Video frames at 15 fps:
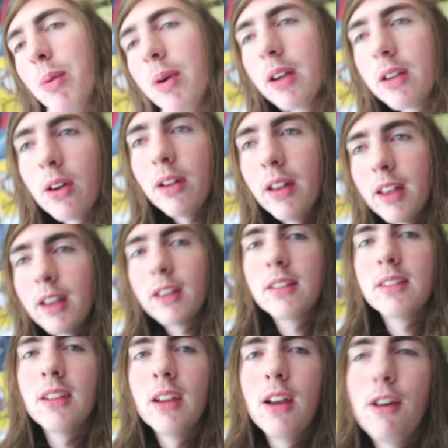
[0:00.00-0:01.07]
work
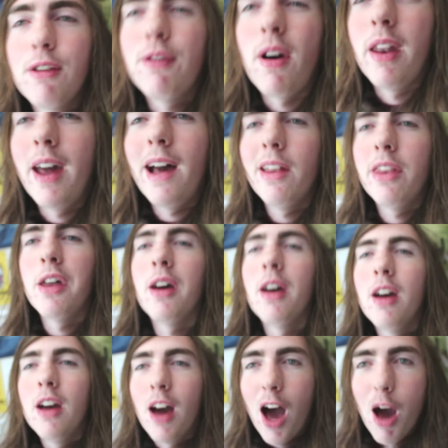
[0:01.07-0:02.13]
colleagues find out that
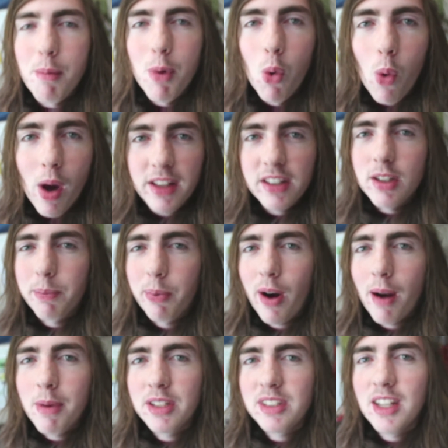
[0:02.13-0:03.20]
I'm a white
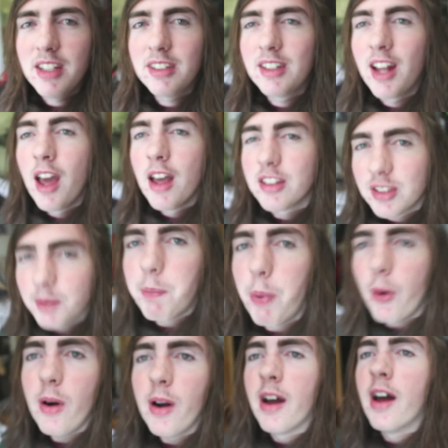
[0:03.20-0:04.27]
supremacist
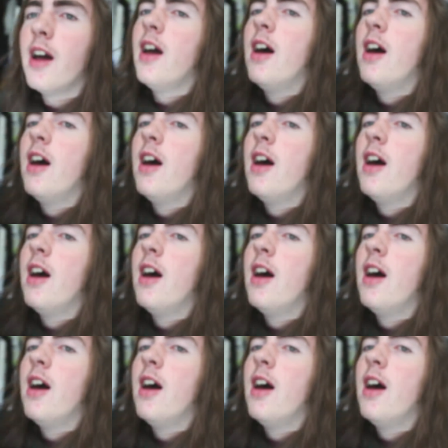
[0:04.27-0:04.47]
supporter.